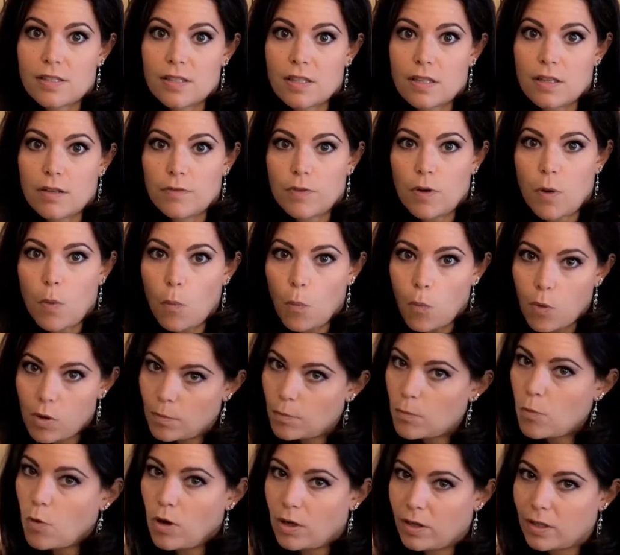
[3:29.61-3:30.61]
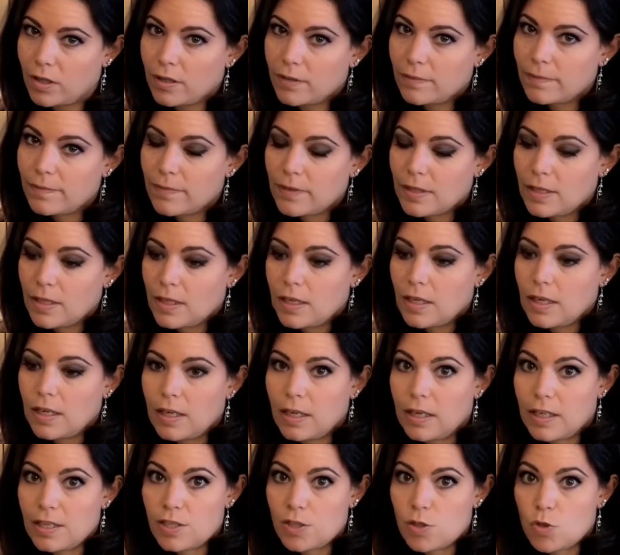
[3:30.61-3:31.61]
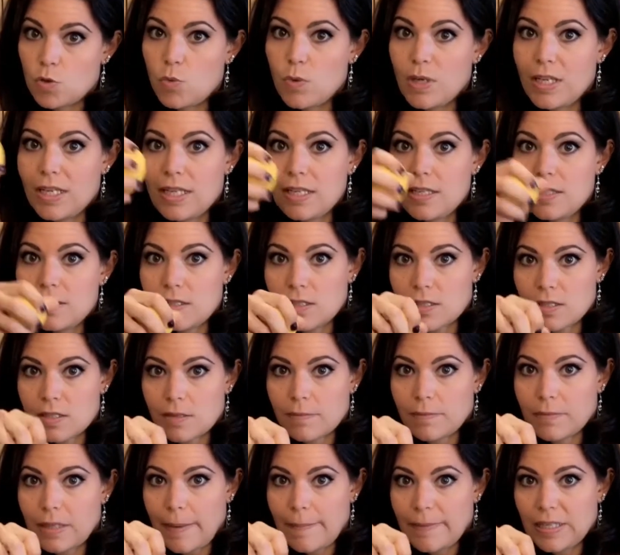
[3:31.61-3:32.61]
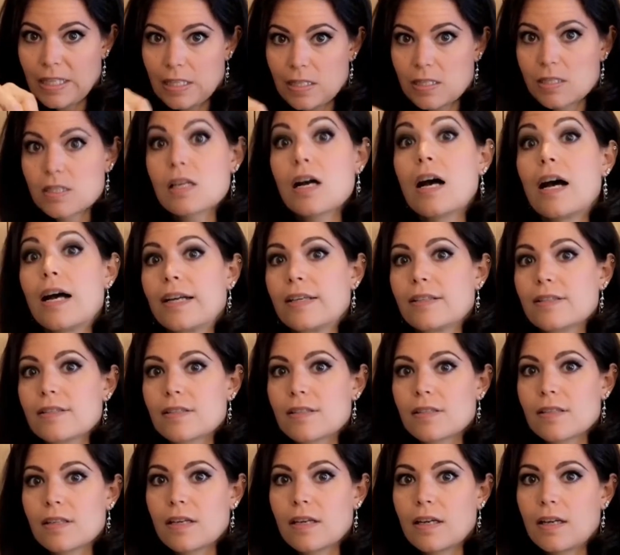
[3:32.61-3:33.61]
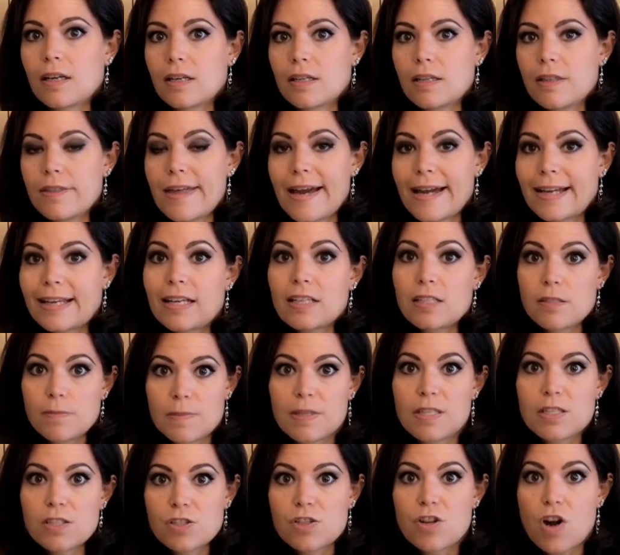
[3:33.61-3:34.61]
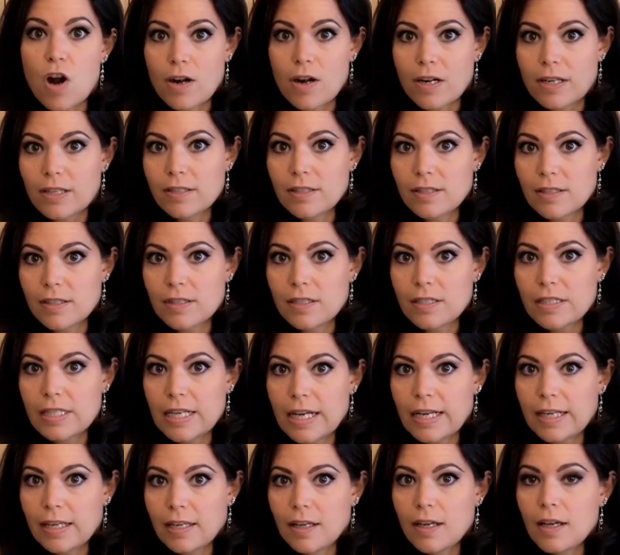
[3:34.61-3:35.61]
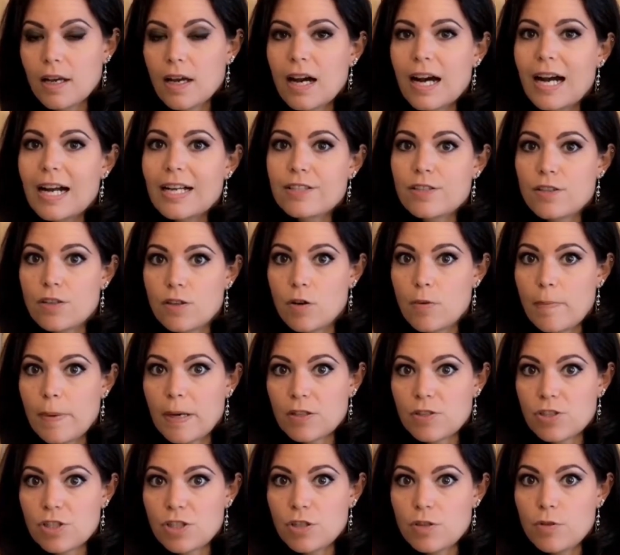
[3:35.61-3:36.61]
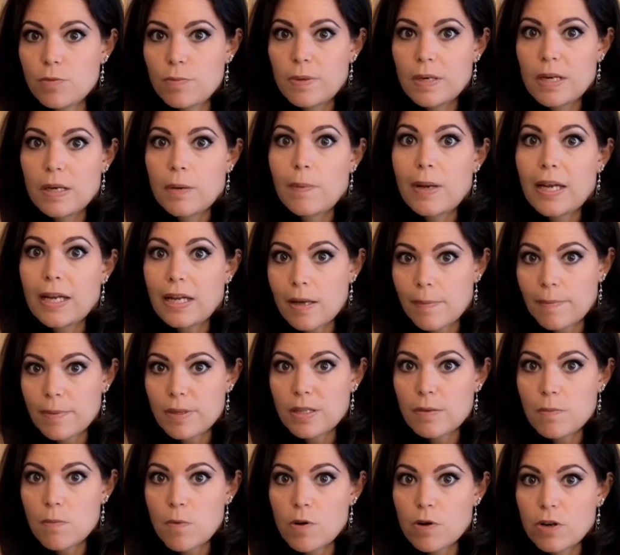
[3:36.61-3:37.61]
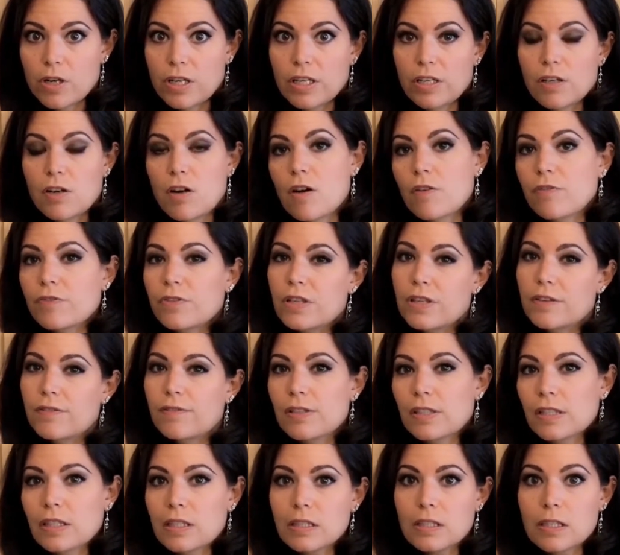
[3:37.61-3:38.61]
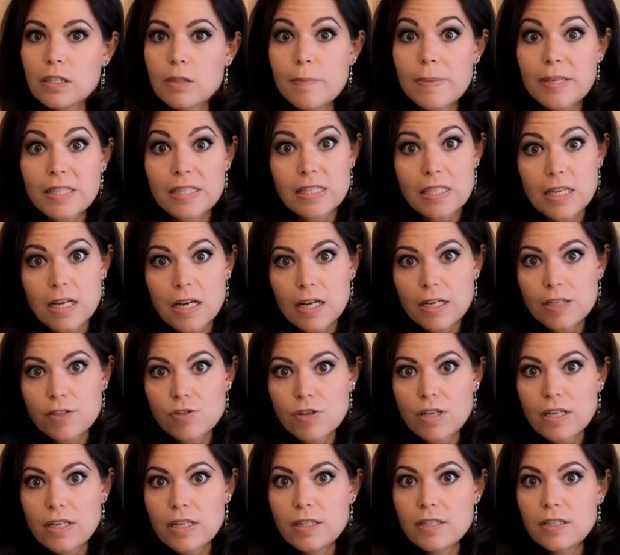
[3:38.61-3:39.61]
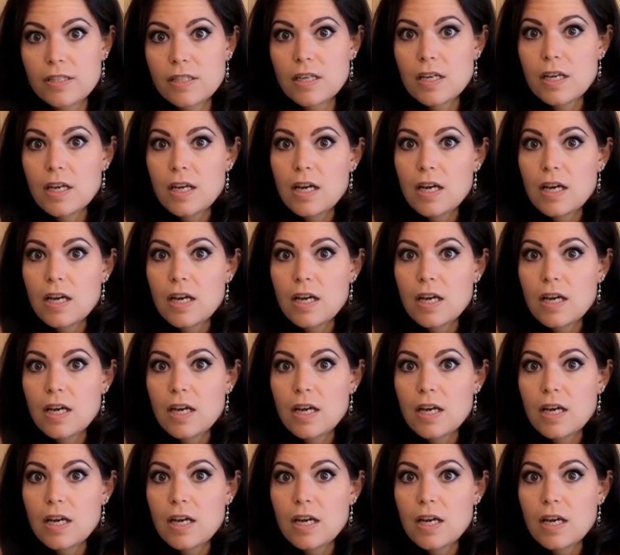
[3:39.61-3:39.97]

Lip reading: of warm water and I squeeze some lemon inside and that gets me started in the day. I don't know about you, but I wake up in the morning and often I feel a little bit dehydrated.